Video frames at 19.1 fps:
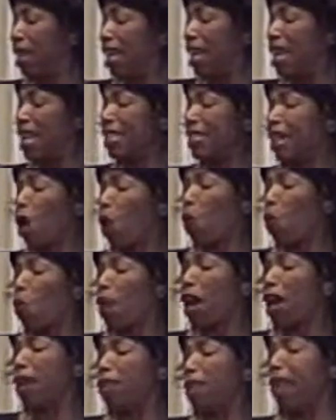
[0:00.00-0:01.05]
he's a
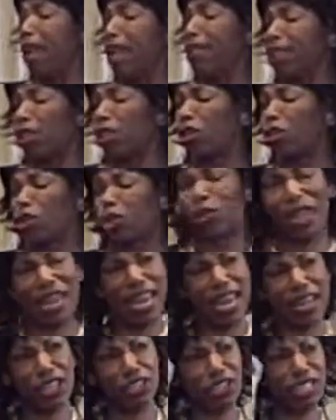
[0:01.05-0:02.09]
one-man social
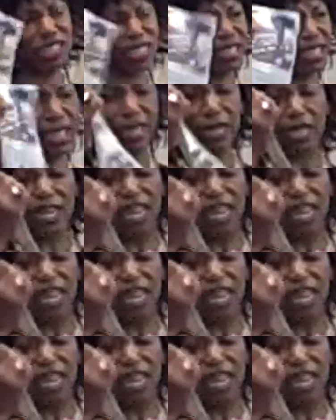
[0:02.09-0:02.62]
agency.